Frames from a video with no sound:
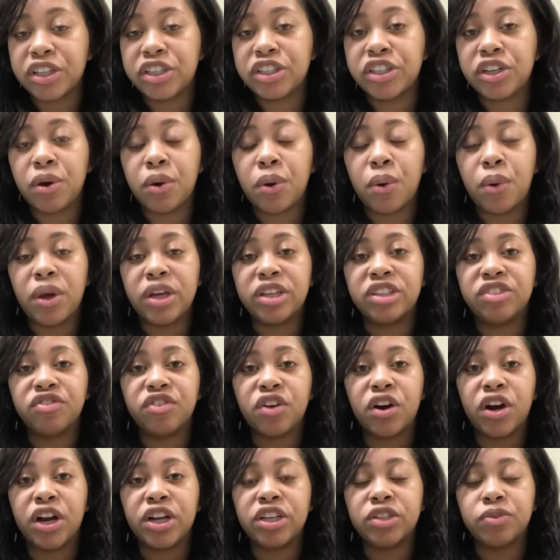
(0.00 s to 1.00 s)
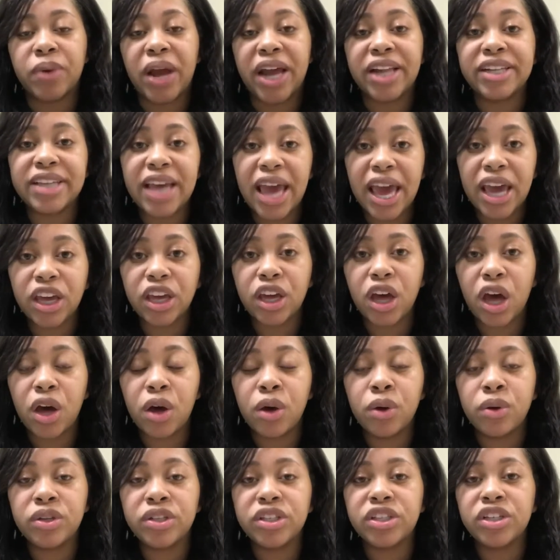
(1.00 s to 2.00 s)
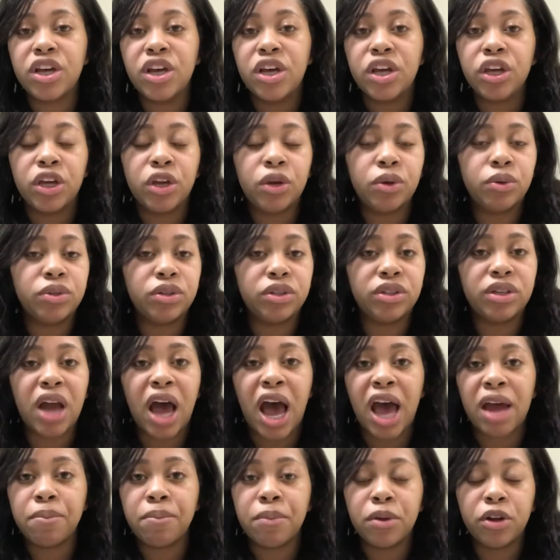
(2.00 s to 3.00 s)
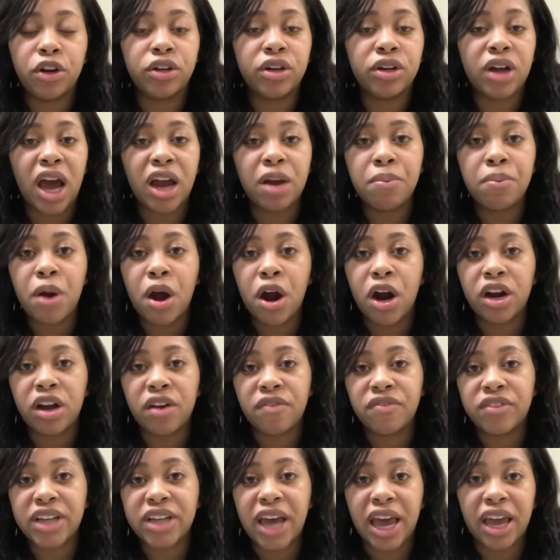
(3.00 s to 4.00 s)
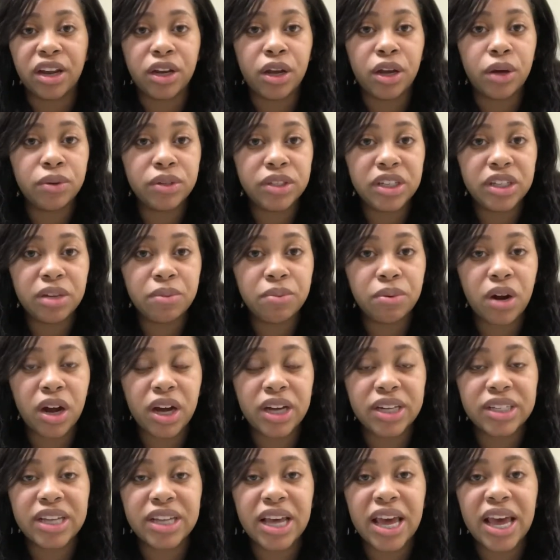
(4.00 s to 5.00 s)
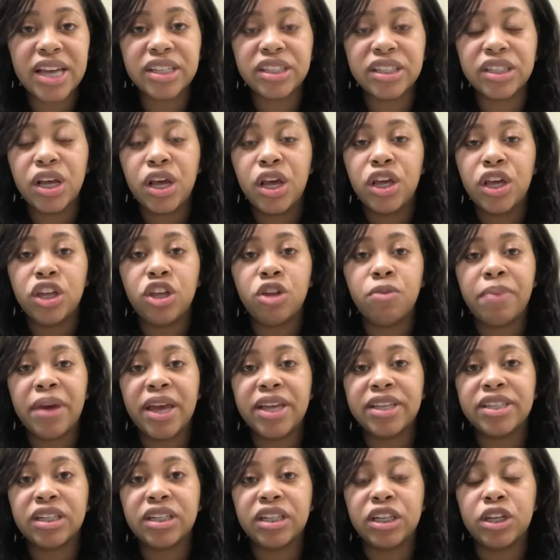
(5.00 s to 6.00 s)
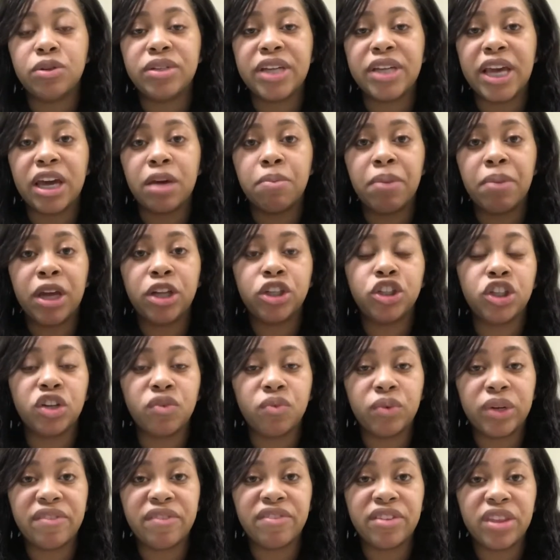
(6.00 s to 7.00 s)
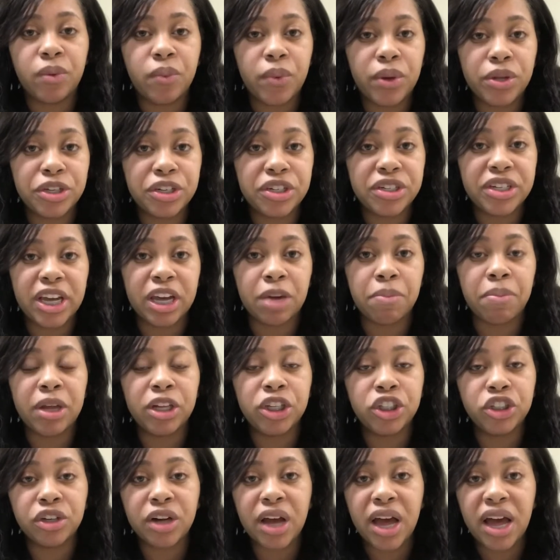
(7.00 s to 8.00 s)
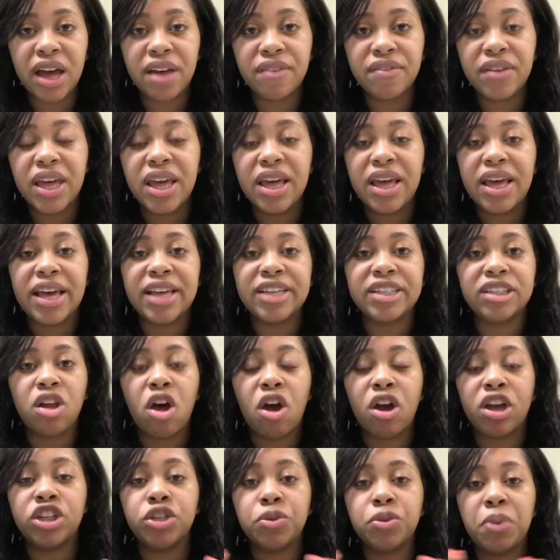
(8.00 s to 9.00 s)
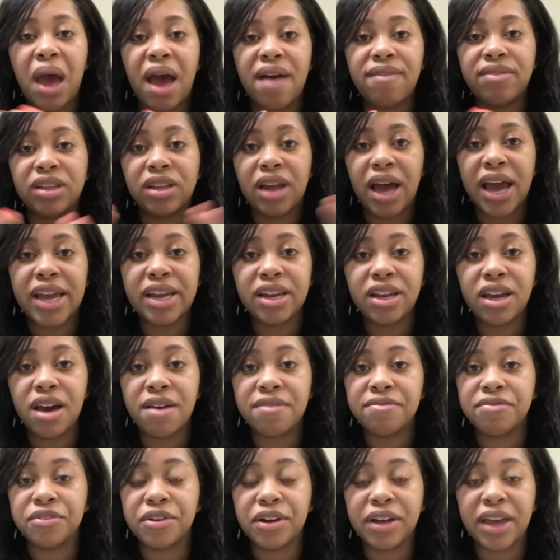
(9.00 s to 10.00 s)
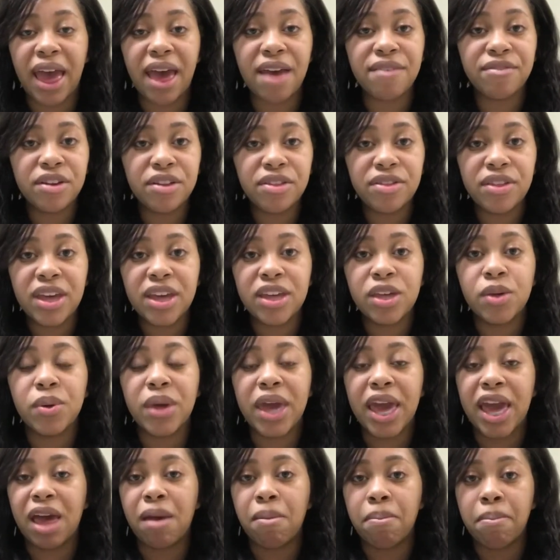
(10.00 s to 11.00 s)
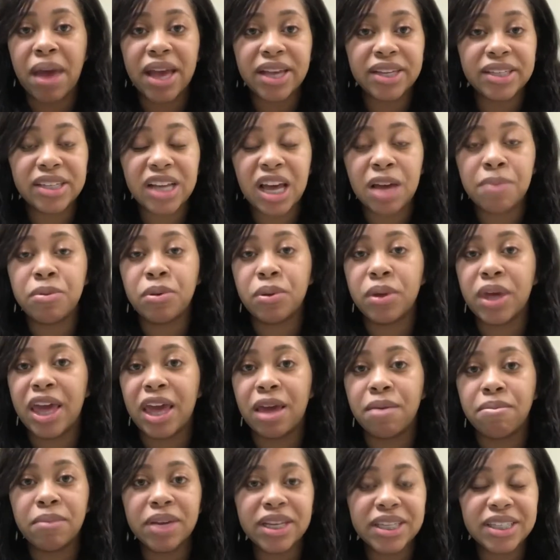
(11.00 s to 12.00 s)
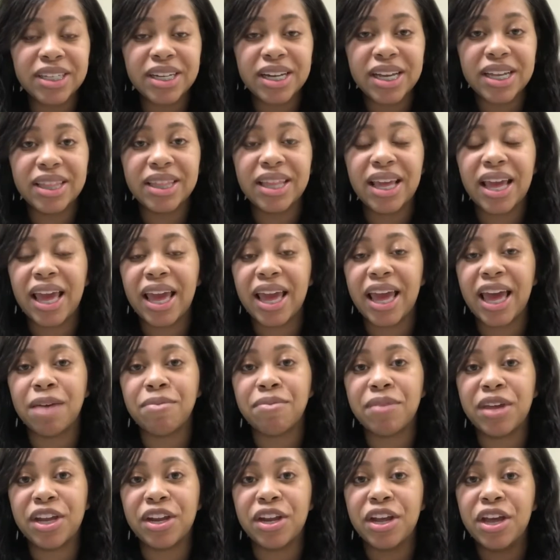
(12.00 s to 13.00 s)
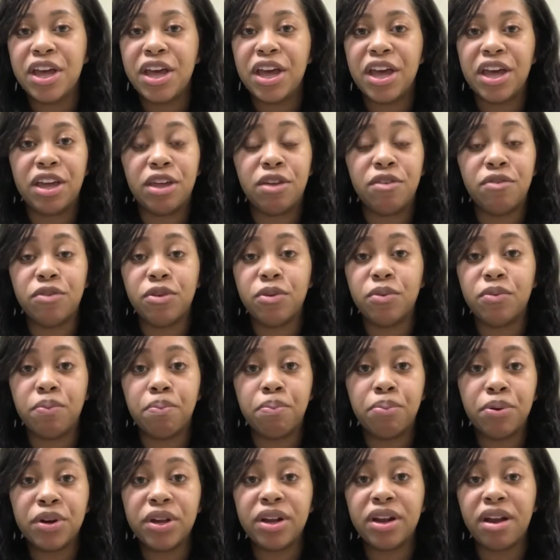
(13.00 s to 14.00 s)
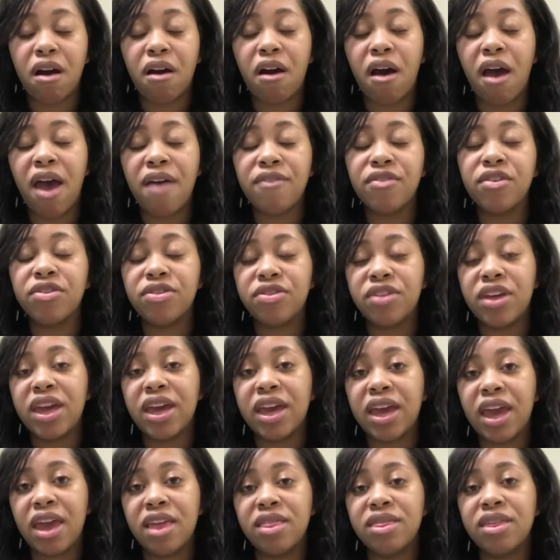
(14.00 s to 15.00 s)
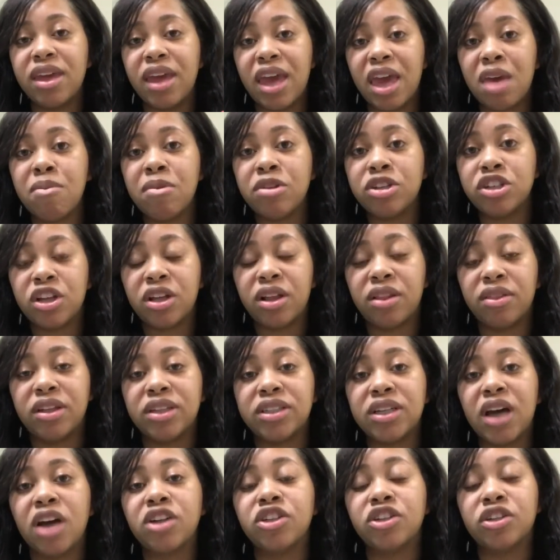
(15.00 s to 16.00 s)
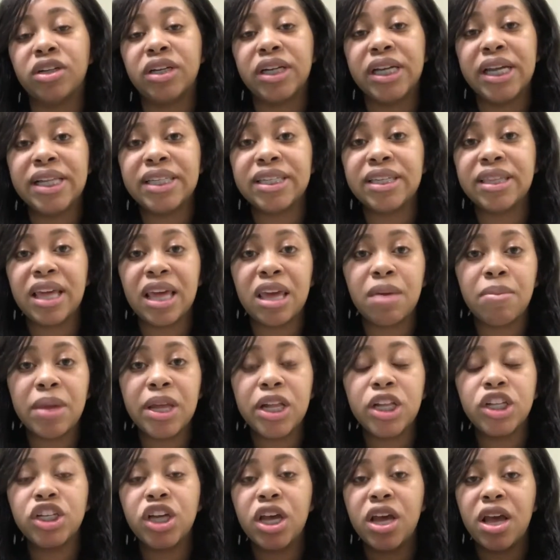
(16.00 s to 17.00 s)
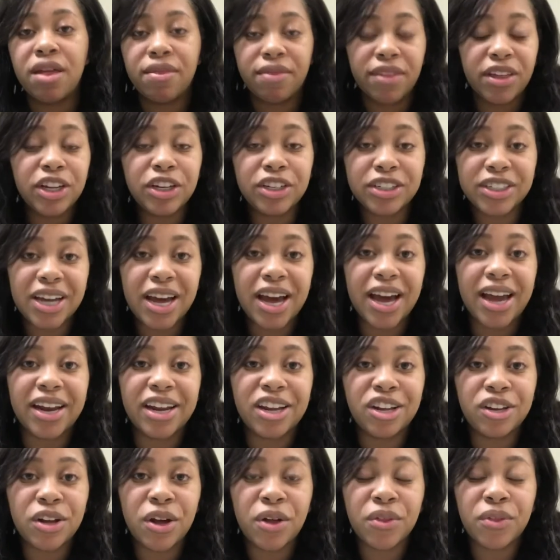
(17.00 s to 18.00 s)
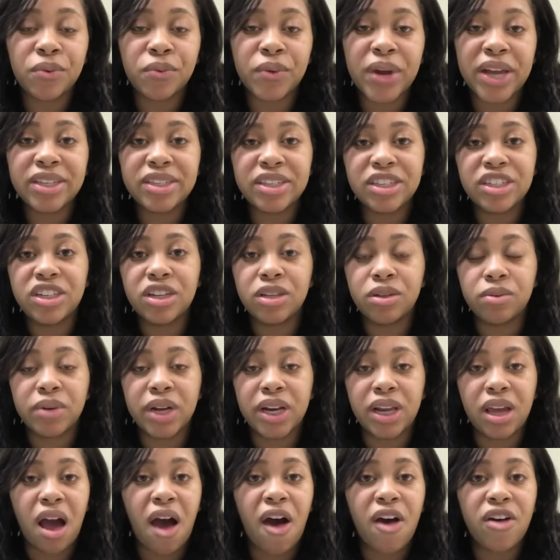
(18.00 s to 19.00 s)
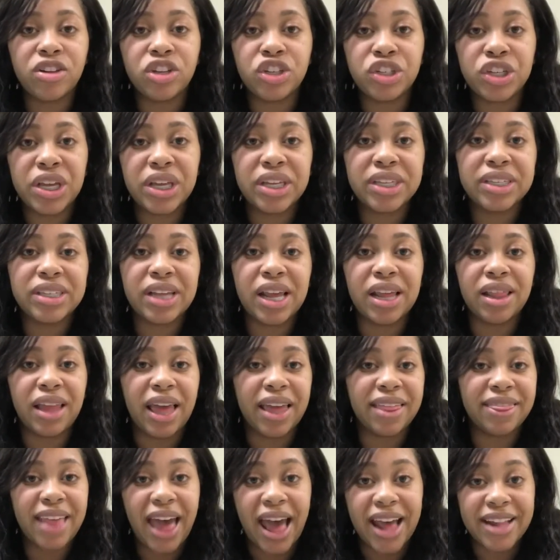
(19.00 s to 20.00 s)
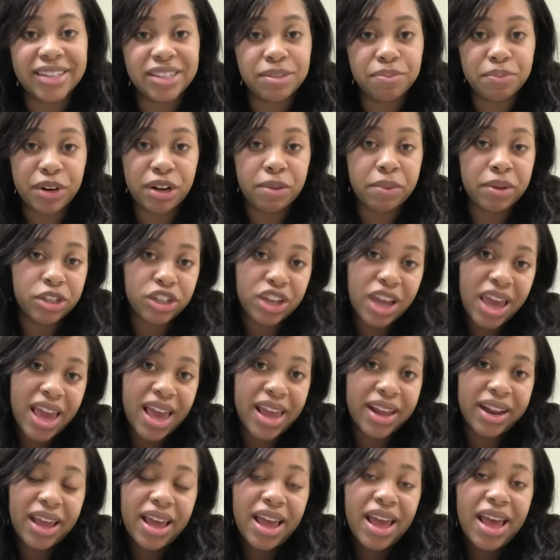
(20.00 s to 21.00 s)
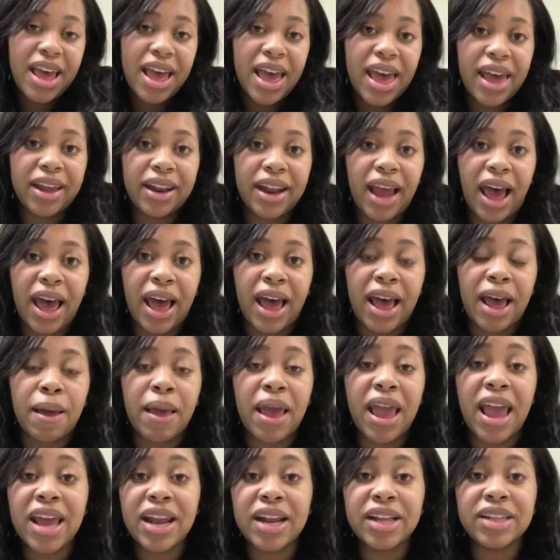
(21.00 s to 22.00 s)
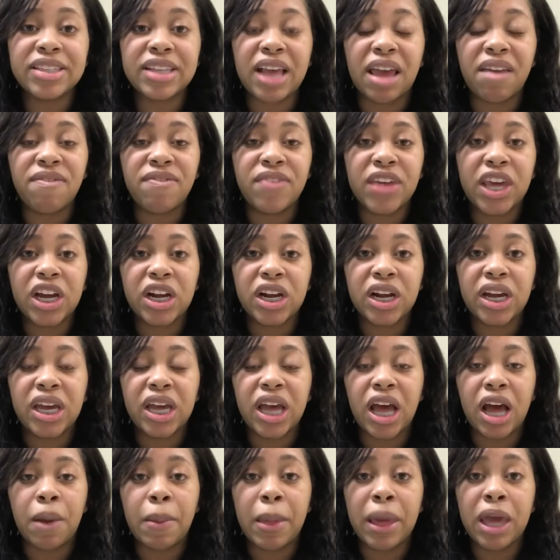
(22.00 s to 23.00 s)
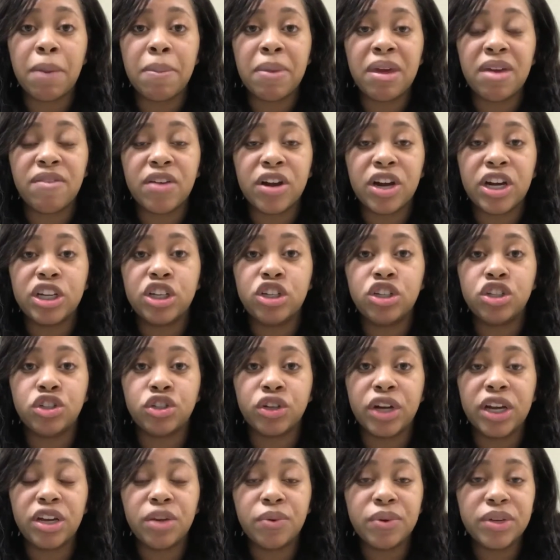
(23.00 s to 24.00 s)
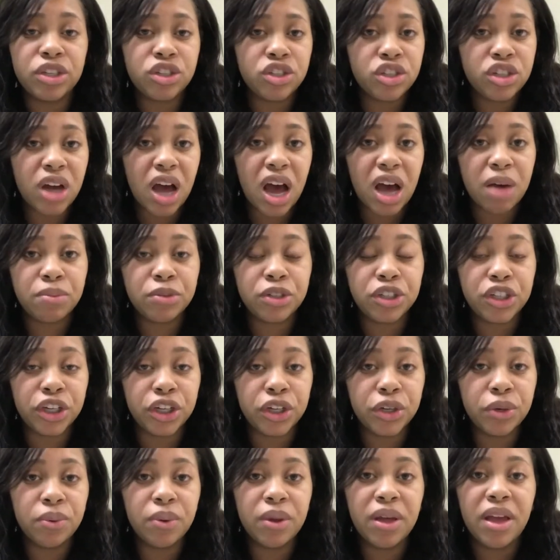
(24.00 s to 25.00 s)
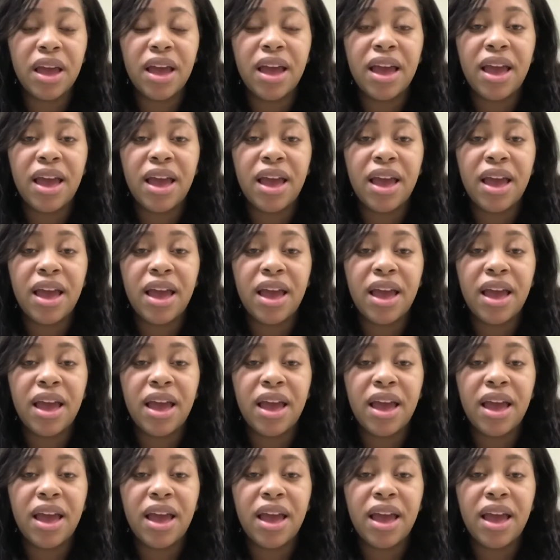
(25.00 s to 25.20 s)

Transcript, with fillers: So as far as rad tech goes, you not you're not a part of the diagnosing process. You basically you take a picture of whatever they want you to take a picture of. As long as you have a light covering everything, you can't mess up, you can't miss anything. I mean, you you put everything in the image that the doctor needs in the image, then you're done. You know, the rest is to the radiologist, and like that's pretty much it. And uh, and it's a very um, it can be a very strenuous job too.